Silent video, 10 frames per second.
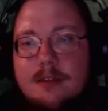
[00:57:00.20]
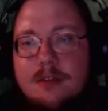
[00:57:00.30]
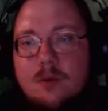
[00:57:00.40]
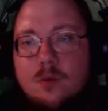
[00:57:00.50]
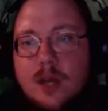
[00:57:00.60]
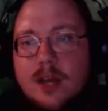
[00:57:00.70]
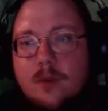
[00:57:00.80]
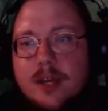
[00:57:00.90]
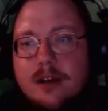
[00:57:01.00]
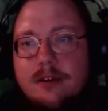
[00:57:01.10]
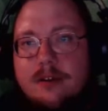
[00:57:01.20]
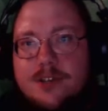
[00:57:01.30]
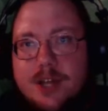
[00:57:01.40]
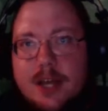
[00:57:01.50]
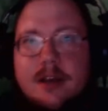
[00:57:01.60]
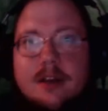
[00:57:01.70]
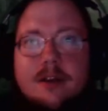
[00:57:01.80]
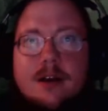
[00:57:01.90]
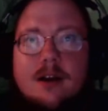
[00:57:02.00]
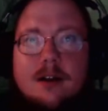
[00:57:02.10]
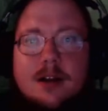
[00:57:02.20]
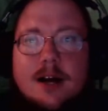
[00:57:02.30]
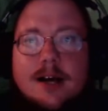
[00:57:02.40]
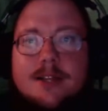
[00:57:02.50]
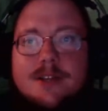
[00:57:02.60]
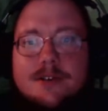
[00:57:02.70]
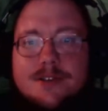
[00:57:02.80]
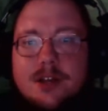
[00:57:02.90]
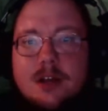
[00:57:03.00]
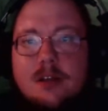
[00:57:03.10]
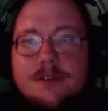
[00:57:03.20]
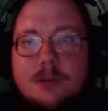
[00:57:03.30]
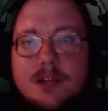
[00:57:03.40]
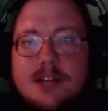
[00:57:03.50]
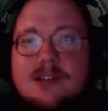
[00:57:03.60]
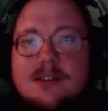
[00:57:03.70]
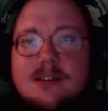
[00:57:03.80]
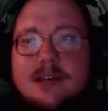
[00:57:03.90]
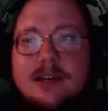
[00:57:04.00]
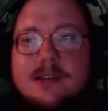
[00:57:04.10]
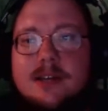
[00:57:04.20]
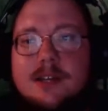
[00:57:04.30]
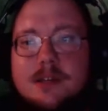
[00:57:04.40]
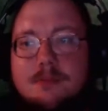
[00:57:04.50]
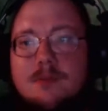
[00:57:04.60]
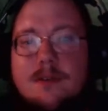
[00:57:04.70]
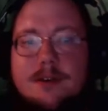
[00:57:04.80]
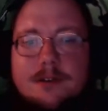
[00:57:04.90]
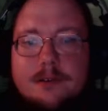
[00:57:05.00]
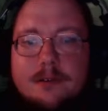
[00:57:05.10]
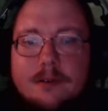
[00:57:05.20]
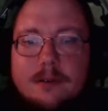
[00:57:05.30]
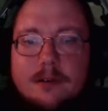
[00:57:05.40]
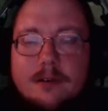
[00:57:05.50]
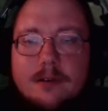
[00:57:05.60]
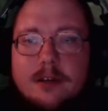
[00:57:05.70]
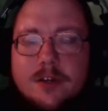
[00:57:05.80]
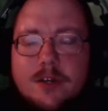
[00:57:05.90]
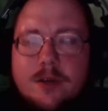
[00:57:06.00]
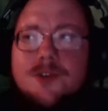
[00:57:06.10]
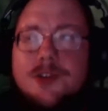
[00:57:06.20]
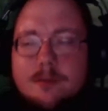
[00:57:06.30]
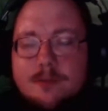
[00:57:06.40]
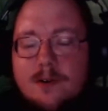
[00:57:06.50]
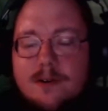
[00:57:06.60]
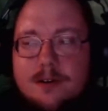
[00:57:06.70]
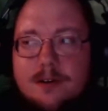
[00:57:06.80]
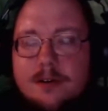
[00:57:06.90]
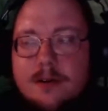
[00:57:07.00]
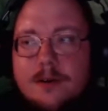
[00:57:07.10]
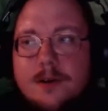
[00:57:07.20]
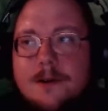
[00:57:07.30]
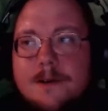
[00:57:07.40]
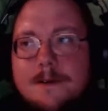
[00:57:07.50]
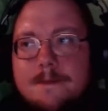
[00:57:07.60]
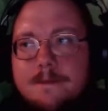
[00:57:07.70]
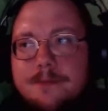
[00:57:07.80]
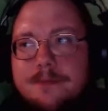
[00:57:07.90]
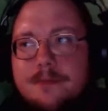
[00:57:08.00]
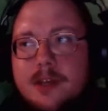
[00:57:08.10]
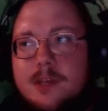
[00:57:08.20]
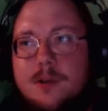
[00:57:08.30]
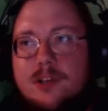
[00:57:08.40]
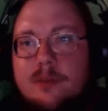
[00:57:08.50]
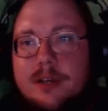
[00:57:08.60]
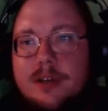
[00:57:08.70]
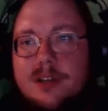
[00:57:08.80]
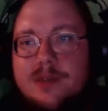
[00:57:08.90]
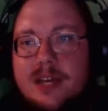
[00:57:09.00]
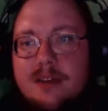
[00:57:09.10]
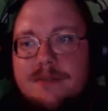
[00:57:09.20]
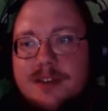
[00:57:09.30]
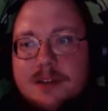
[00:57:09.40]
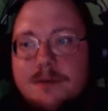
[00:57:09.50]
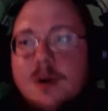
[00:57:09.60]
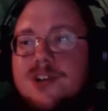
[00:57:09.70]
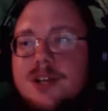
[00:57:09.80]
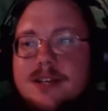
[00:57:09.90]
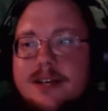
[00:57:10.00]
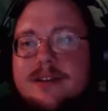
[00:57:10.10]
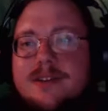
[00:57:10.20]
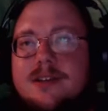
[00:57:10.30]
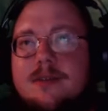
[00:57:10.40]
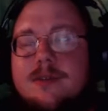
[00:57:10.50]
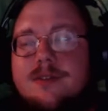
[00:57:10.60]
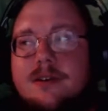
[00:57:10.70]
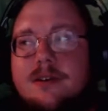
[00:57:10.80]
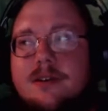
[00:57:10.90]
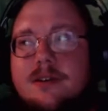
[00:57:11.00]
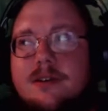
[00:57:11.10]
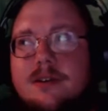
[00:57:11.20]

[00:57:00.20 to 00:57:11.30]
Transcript: the way we understand our gods, ourselves, our place in things is important, hugely important, especially because we have this unfortunate tendency within